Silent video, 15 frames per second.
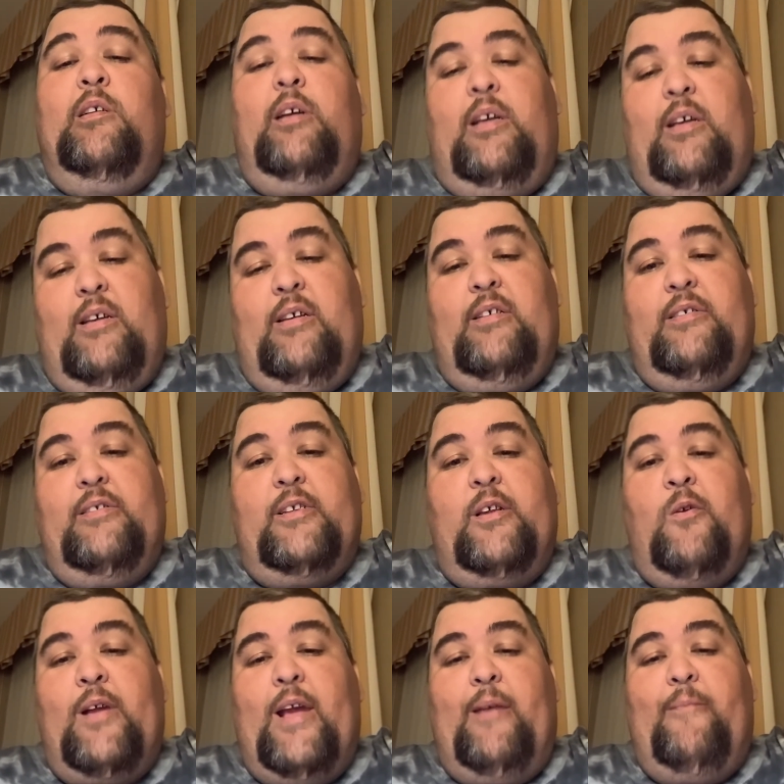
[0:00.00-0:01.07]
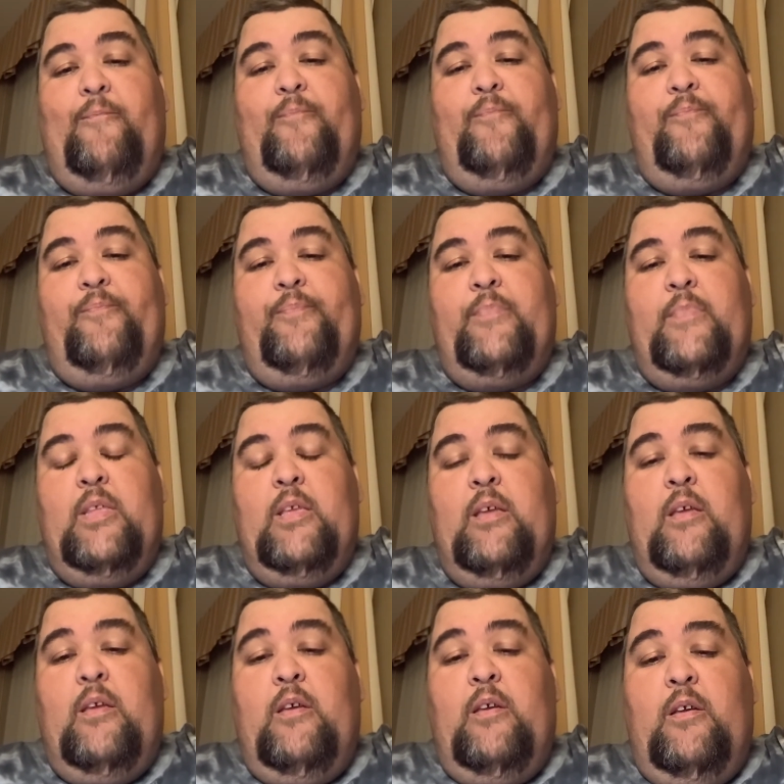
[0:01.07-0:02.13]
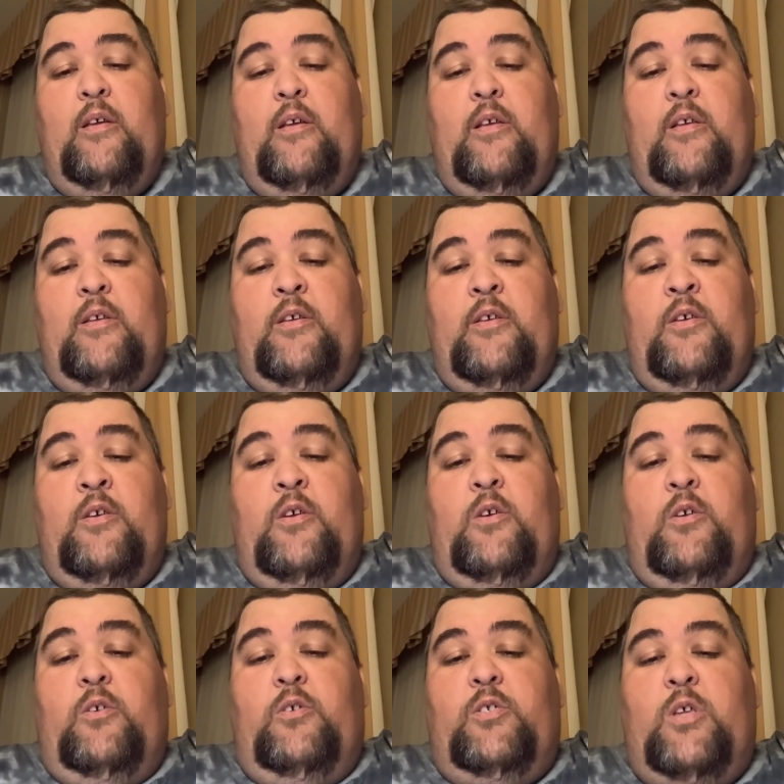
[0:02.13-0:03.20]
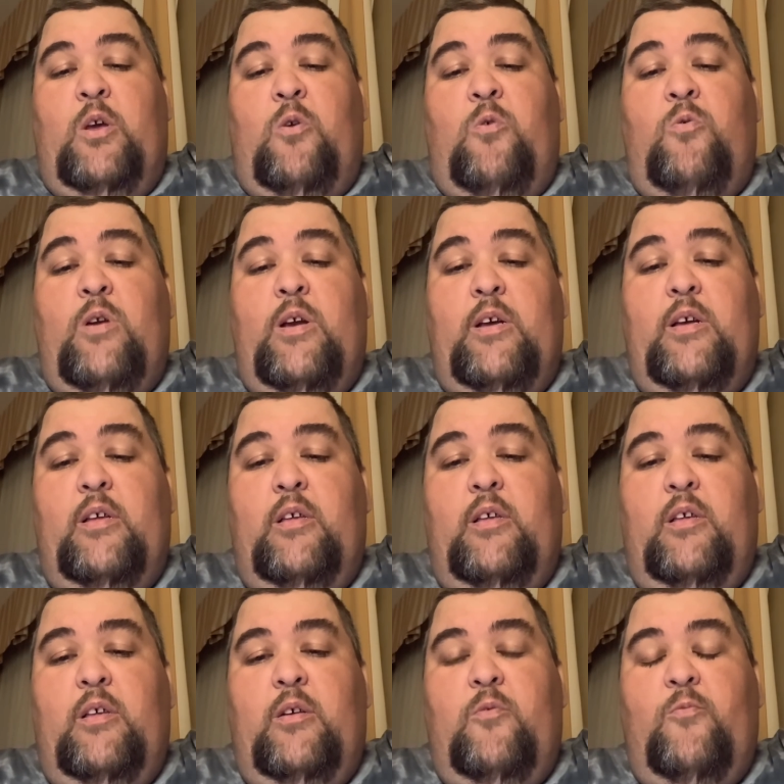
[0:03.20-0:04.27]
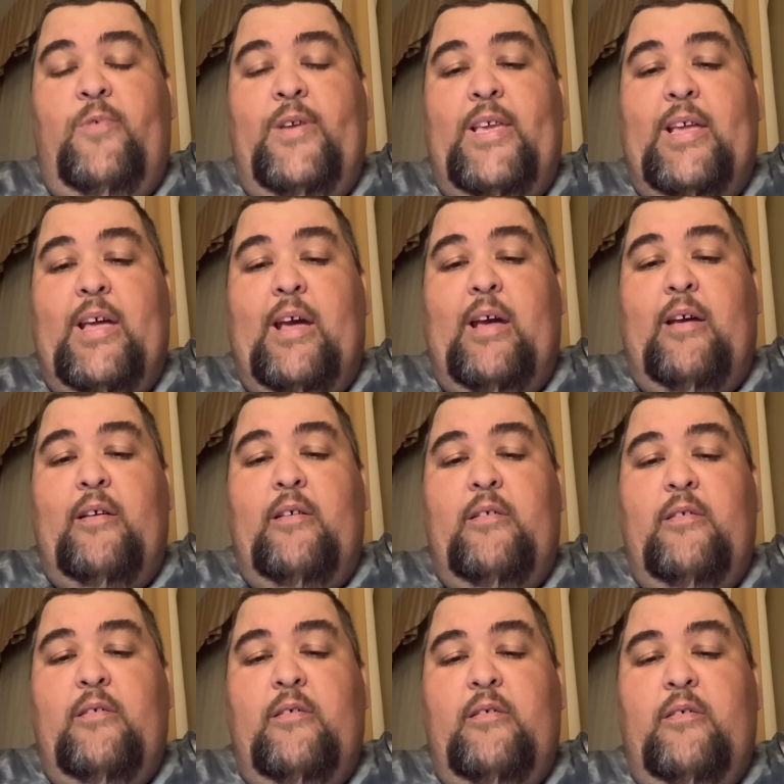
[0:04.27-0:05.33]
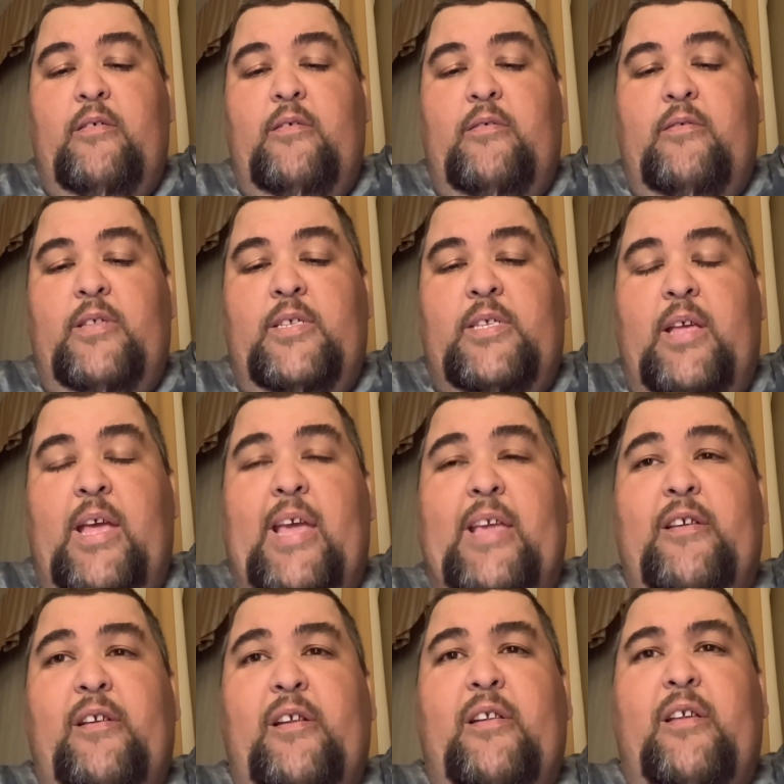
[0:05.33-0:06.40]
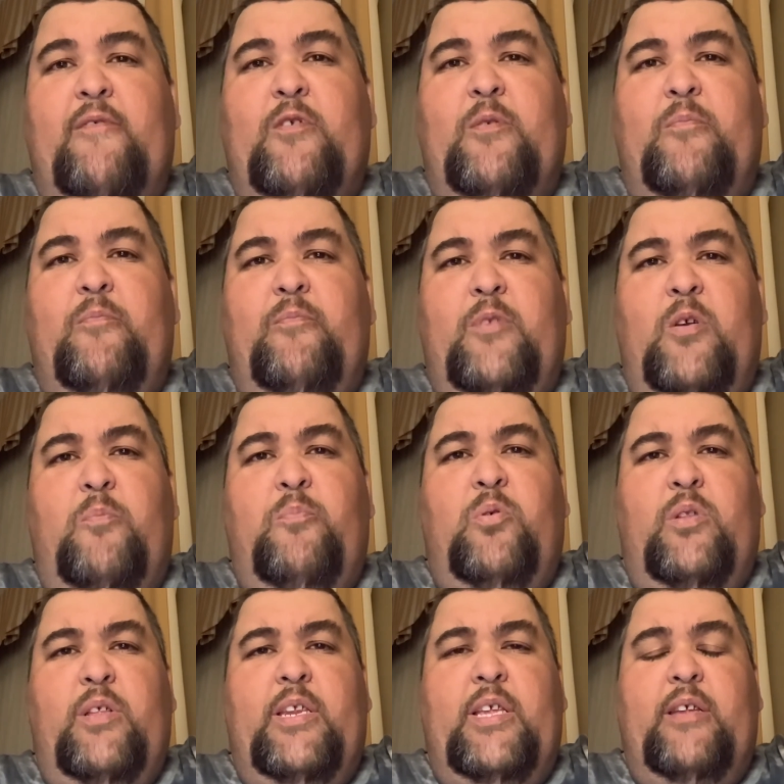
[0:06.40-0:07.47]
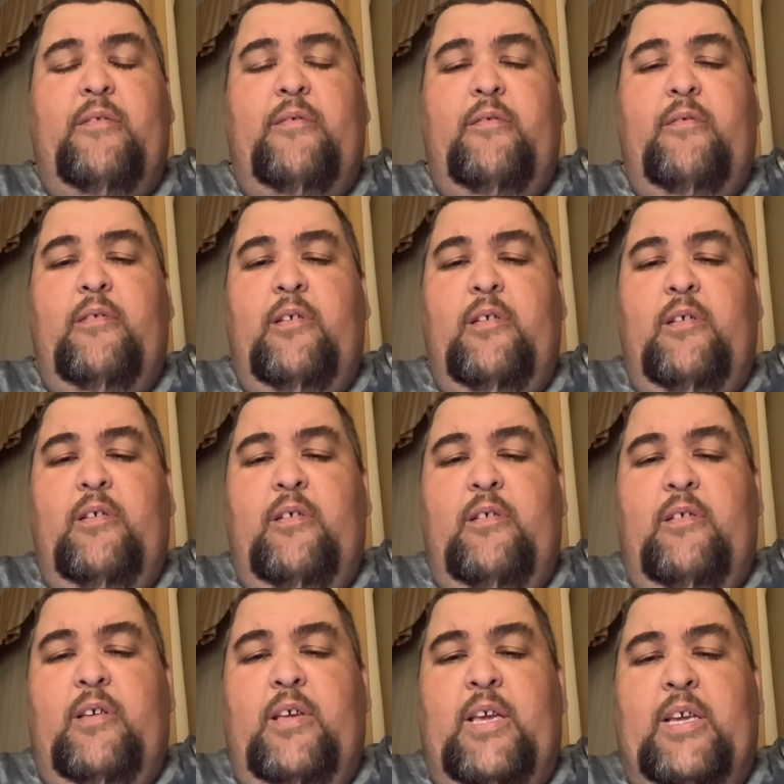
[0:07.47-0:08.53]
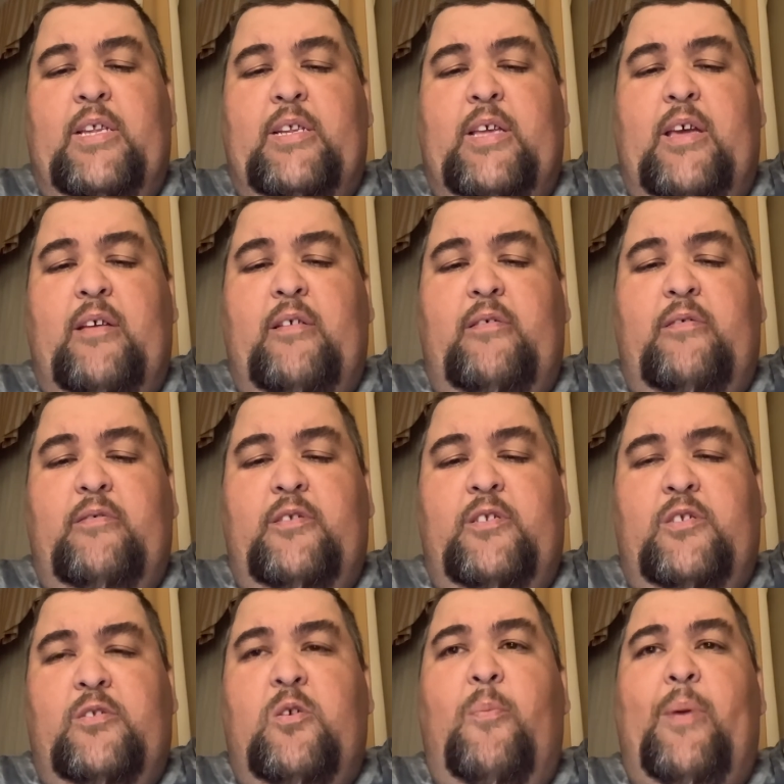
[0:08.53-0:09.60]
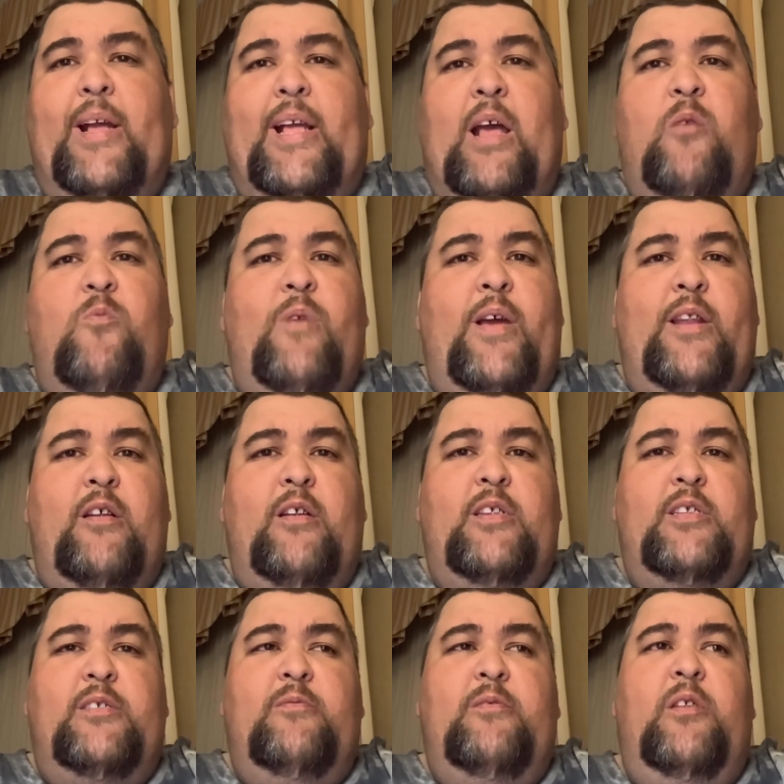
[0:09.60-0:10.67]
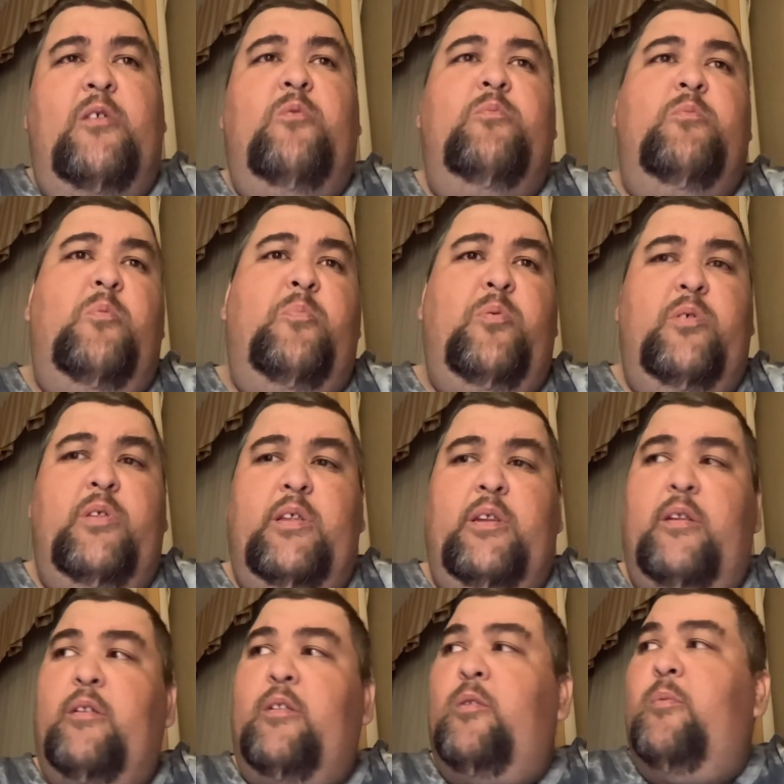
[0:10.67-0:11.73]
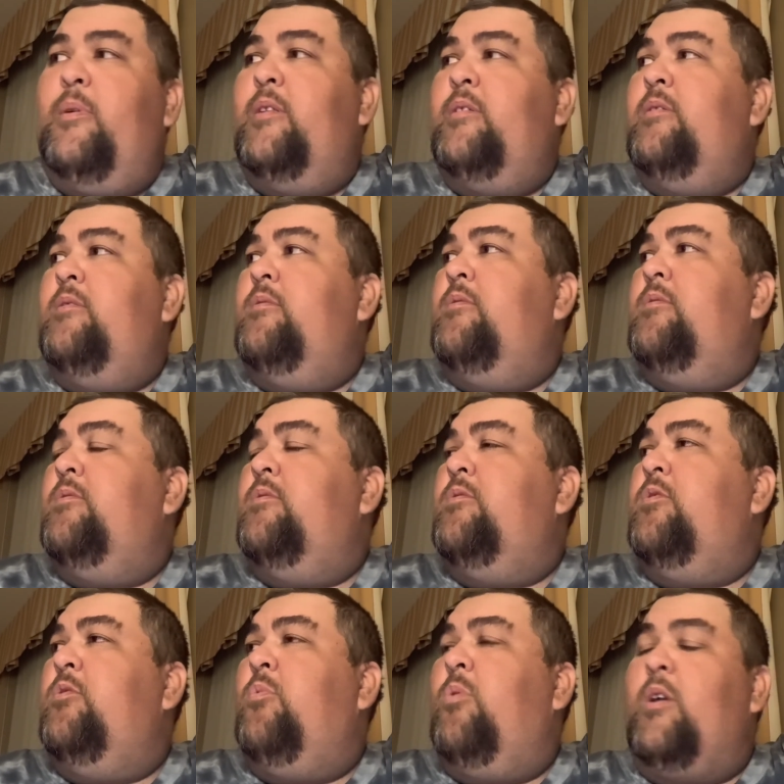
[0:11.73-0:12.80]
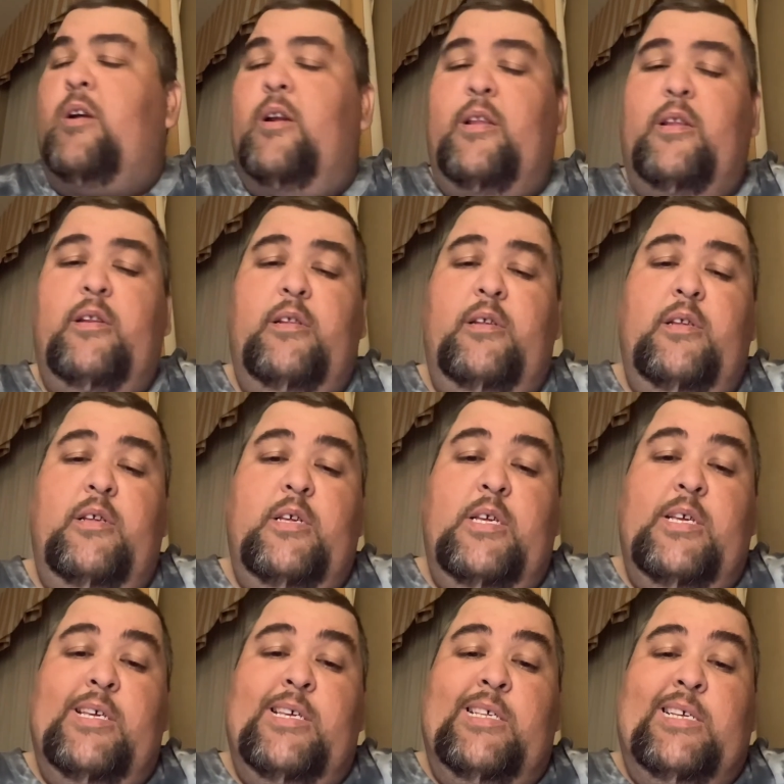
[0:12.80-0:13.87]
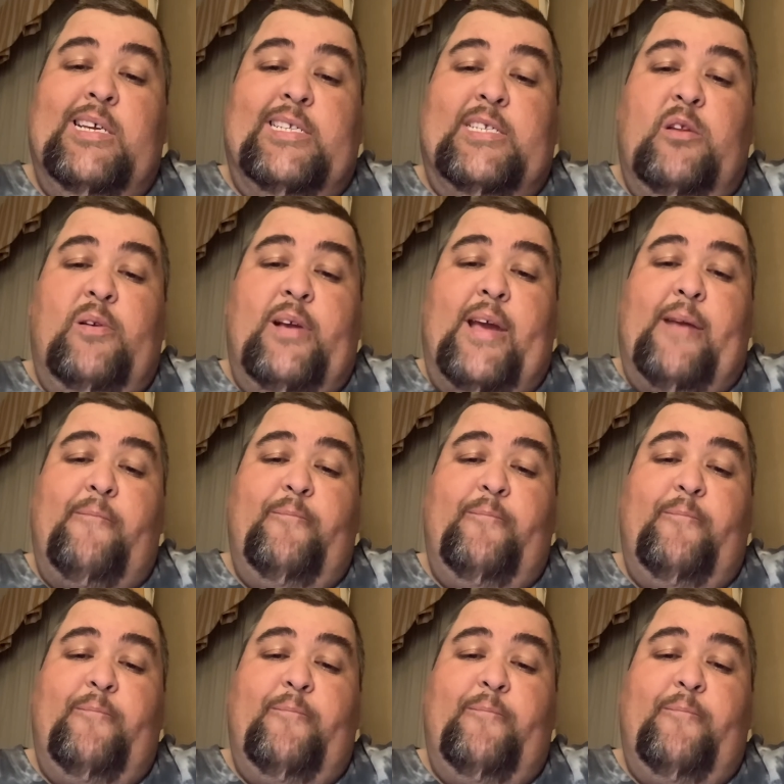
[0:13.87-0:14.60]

I was like, okay. So we uh, said, hey, you're going to have to, you know, pull it in. And uh, just go back out and wait on us, you know, we'll pull it in here in a little bit. Do the work on it. I said, okay.